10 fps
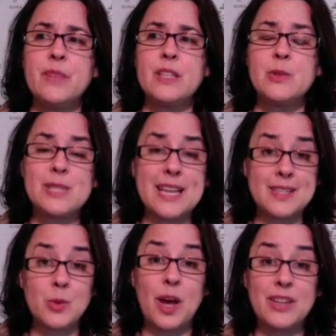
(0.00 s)
so it takes
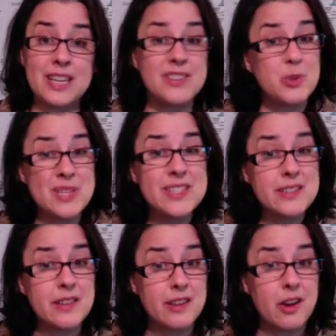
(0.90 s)
a while to get the twist
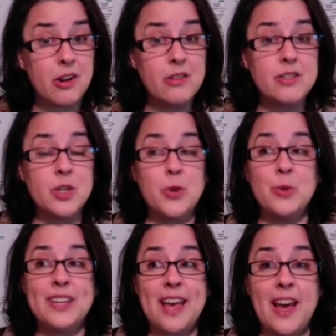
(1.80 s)
into the yarn. So you
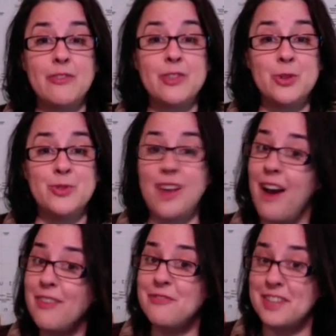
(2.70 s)
really have to
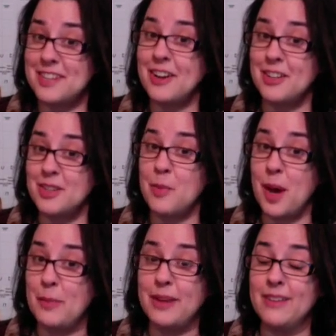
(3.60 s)
not feed it onto the
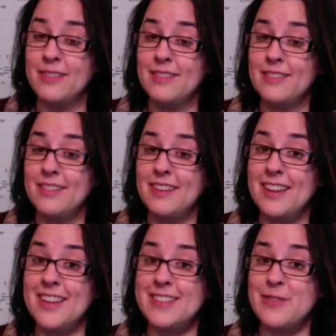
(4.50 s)
bobbin
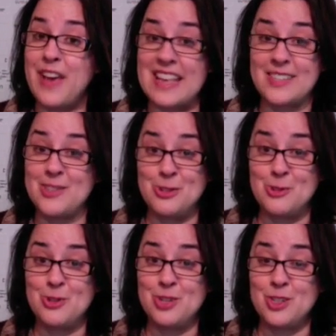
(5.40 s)
as fast as you
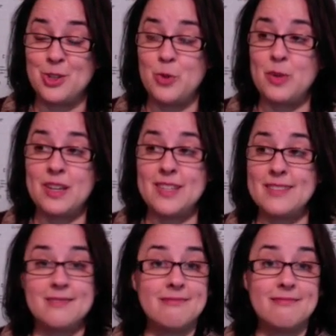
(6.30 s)
usually do because
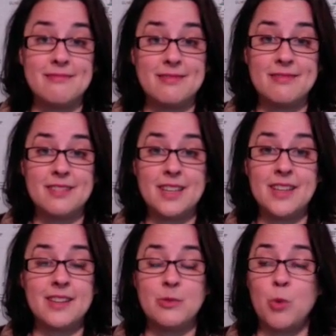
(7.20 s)

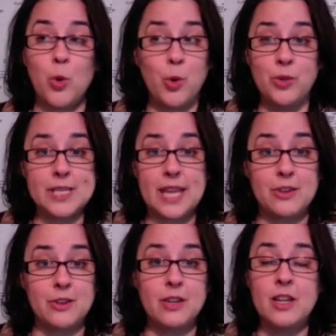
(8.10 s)
it won't hold together.